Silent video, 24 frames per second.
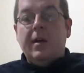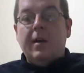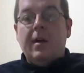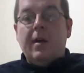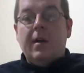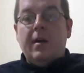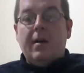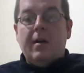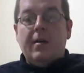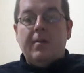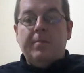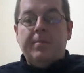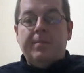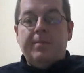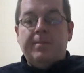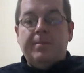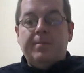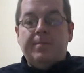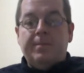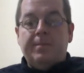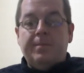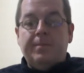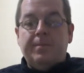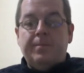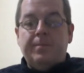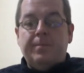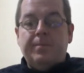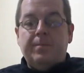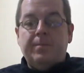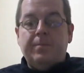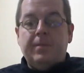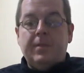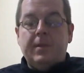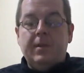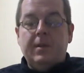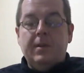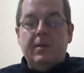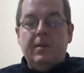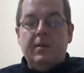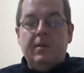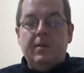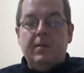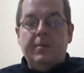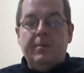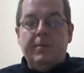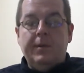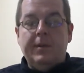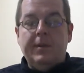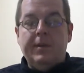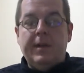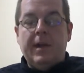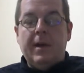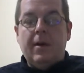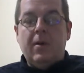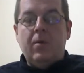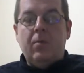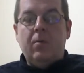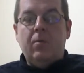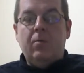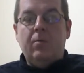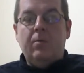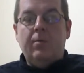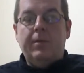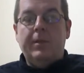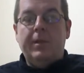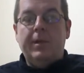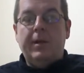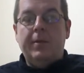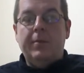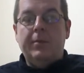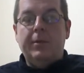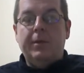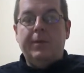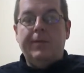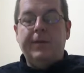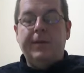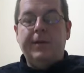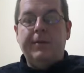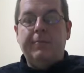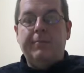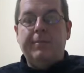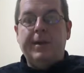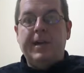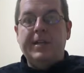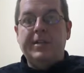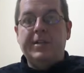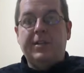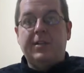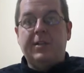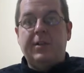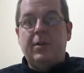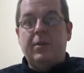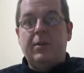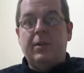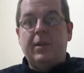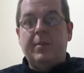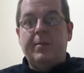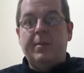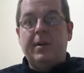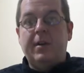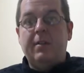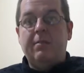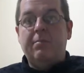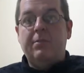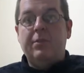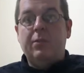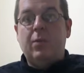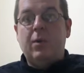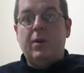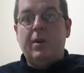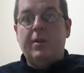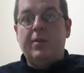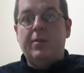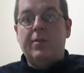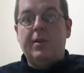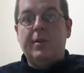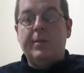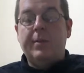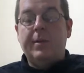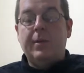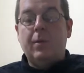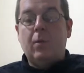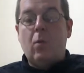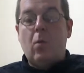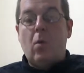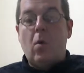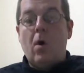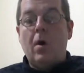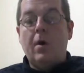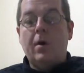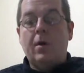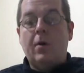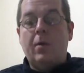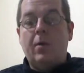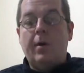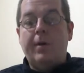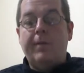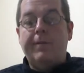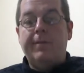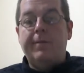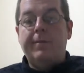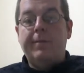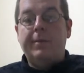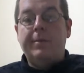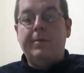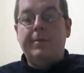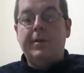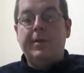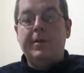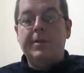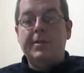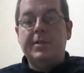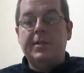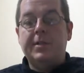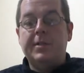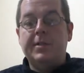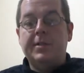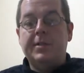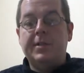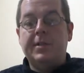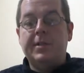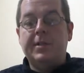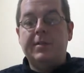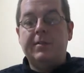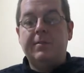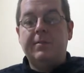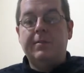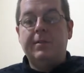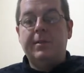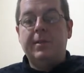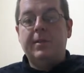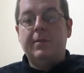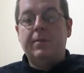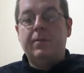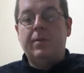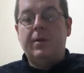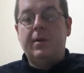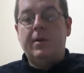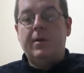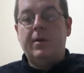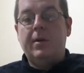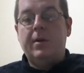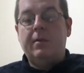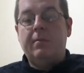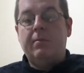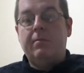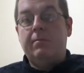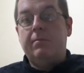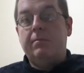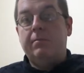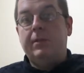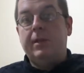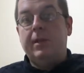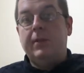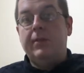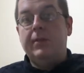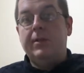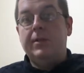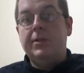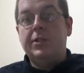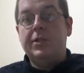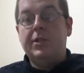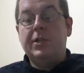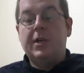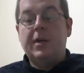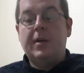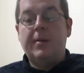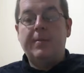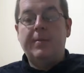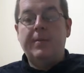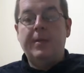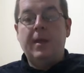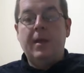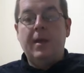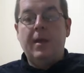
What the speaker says: But now that I'm living basically only about 20-30 minute walk away from the place, I decided, why not? Give it a shot.